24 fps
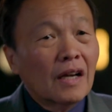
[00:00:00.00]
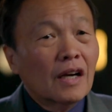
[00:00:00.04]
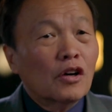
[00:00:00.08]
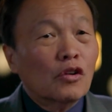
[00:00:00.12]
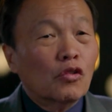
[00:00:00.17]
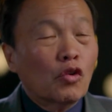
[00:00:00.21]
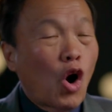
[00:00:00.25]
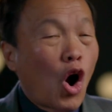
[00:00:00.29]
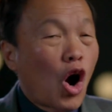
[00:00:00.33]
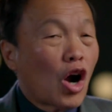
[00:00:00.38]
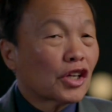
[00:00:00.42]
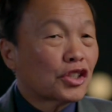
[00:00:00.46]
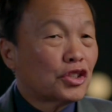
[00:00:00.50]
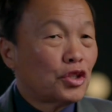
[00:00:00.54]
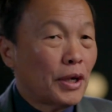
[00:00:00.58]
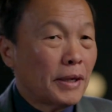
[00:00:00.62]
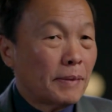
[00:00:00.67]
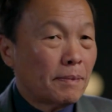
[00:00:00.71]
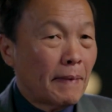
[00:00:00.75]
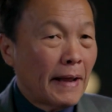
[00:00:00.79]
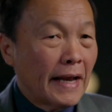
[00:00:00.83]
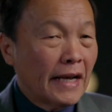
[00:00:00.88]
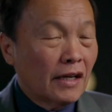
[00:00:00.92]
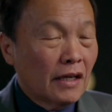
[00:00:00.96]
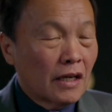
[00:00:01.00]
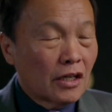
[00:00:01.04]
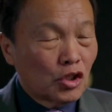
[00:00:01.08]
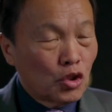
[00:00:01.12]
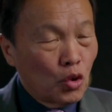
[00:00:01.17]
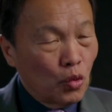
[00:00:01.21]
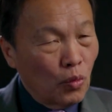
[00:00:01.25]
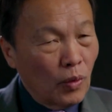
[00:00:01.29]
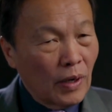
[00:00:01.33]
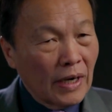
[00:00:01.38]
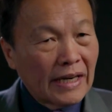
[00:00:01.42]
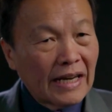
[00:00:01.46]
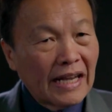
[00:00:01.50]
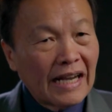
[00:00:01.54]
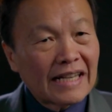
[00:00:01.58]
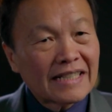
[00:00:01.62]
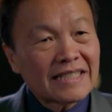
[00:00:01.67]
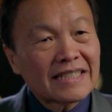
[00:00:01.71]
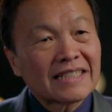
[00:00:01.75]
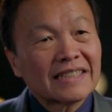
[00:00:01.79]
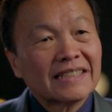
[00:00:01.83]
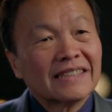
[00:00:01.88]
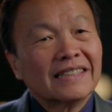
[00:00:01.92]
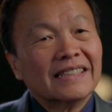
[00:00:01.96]
wrong treatment toward
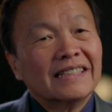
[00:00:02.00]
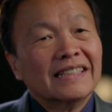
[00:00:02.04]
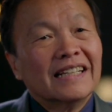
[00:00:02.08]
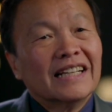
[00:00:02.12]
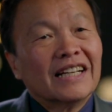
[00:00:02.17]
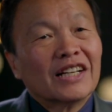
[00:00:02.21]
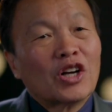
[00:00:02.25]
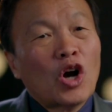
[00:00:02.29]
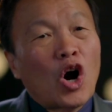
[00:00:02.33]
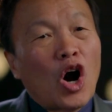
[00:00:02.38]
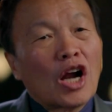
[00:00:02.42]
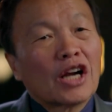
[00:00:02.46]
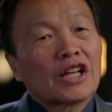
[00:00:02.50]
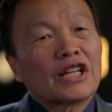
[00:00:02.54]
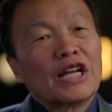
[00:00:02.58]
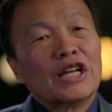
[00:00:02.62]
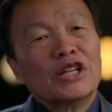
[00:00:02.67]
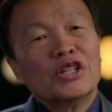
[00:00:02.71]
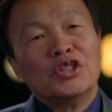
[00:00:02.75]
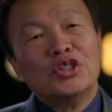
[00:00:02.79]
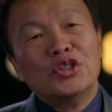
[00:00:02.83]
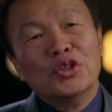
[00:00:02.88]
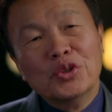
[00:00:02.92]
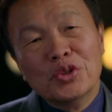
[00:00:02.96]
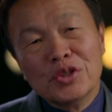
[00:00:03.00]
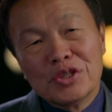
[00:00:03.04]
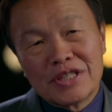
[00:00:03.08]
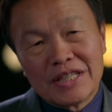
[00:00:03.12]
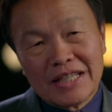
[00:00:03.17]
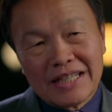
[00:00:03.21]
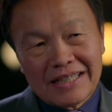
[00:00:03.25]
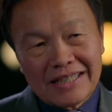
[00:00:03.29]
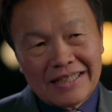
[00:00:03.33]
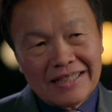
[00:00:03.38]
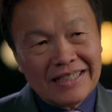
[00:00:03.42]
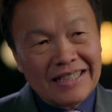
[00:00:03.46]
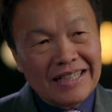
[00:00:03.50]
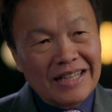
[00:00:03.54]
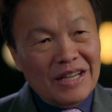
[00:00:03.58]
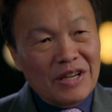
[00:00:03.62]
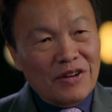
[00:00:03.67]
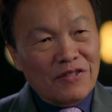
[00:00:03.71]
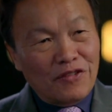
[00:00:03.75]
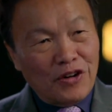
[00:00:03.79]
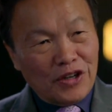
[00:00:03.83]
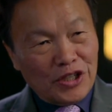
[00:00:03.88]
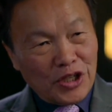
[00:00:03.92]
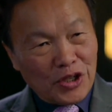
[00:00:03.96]
us, God can use it
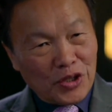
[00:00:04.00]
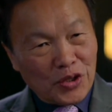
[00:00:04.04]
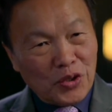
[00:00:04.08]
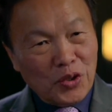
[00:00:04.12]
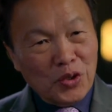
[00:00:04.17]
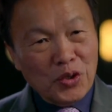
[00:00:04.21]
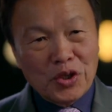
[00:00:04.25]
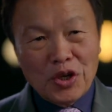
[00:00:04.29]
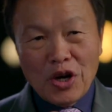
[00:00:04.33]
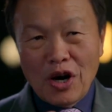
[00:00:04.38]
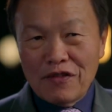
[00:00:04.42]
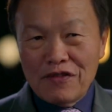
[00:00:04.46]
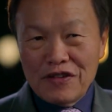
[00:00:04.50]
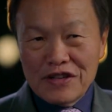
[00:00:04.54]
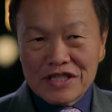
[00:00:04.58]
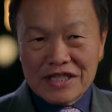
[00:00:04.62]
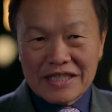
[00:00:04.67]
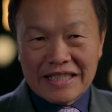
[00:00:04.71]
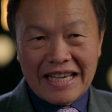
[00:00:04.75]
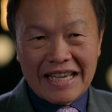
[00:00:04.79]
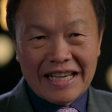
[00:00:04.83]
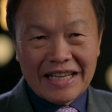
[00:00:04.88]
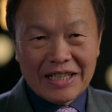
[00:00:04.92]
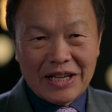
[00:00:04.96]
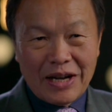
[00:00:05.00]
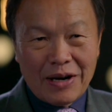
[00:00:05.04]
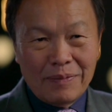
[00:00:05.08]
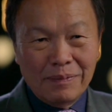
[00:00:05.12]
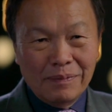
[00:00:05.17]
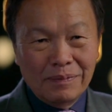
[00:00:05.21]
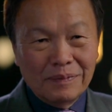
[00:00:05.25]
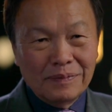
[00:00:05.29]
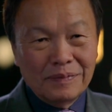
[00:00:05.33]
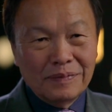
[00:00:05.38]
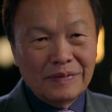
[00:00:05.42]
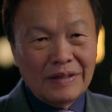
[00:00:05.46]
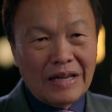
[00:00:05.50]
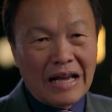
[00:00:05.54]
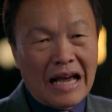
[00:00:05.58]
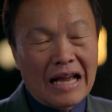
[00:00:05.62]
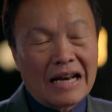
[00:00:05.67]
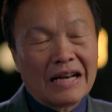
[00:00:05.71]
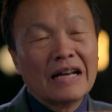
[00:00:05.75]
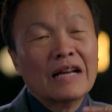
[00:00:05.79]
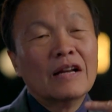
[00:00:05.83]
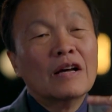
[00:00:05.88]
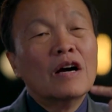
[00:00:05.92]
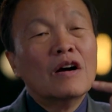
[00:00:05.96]
for the good of His kingdom
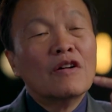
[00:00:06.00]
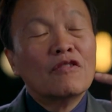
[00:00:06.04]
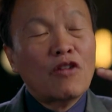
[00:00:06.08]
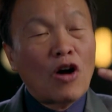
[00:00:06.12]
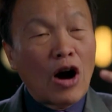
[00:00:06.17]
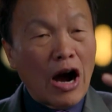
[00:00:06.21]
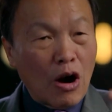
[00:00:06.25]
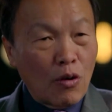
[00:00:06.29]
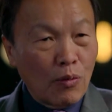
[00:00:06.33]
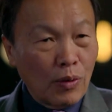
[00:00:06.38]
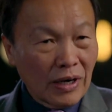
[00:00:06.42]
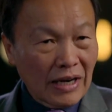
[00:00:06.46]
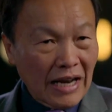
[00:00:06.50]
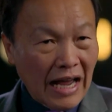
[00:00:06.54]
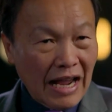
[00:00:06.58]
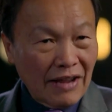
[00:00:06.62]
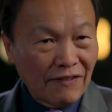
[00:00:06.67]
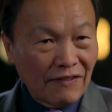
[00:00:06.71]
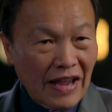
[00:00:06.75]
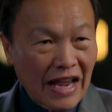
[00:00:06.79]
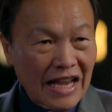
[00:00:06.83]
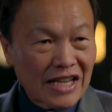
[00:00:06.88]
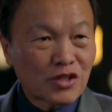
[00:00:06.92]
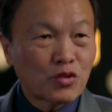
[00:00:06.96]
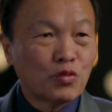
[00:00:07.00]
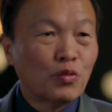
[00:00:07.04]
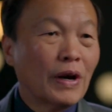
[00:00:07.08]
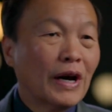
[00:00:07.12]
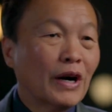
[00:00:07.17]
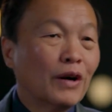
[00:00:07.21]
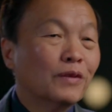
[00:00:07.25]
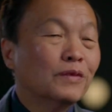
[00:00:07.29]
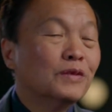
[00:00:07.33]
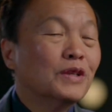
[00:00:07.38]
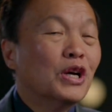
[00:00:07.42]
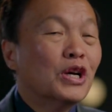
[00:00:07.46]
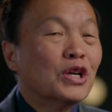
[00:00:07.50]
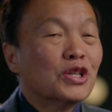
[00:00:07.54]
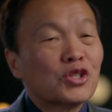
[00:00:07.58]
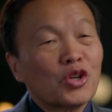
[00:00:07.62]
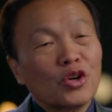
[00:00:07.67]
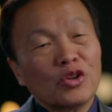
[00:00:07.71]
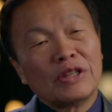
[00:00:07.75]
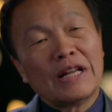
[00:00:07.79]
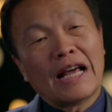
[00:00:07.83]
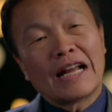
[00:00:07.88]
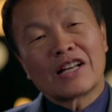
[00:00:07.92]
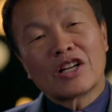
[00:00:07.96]
and for our life as well,
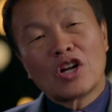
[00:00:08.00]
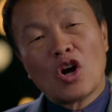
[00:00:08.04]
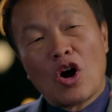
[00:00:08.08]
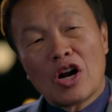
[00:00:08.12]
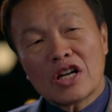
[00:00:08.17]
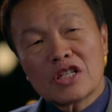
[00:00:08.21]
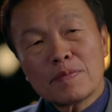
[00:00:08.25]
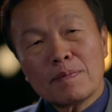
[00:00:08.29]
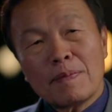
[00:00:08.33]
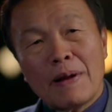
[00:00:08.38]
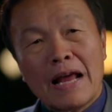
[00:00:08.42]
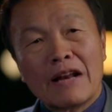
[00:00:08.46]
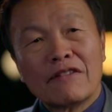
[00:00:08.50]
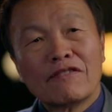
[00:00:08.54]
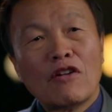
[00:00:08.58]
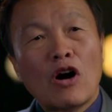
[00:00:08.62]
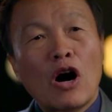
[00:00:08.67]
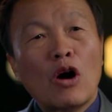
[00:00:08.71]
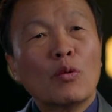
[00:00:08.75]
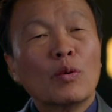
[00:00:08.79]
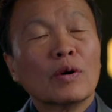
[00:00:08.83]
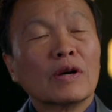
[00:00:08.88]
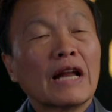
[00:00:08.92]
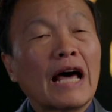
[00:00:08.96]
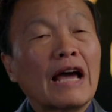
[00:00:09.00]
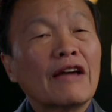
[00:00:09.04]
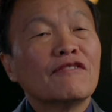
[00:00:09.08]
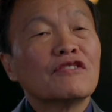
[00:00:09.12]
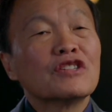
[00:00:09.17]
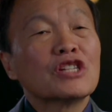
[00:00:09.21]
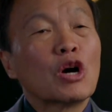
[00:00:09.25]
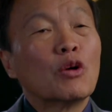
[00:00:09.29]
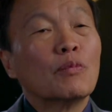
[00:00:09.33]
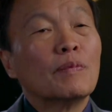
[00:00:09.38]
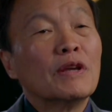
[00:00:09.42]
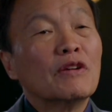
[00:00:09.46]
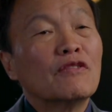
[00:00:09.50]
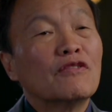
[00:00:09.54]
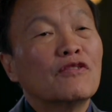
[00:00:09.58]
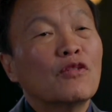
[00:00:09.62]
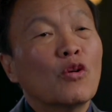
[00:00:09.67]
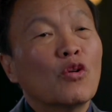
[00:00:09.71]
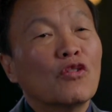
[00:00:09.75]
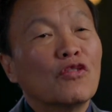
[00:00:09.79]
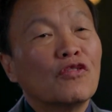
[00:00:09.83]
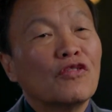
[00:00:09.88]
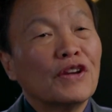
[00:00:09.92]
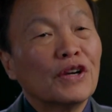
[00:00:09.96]
so that God's plan for our life shall be
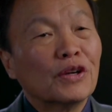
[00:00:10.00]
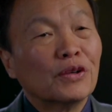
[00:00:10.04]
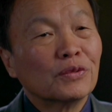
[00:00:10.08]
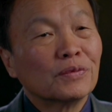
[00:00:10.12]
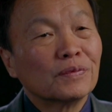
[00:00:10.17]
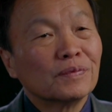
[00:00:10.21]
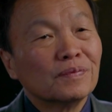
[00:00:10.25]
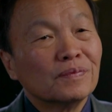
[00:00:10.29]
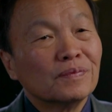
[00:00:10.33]
fulfilled.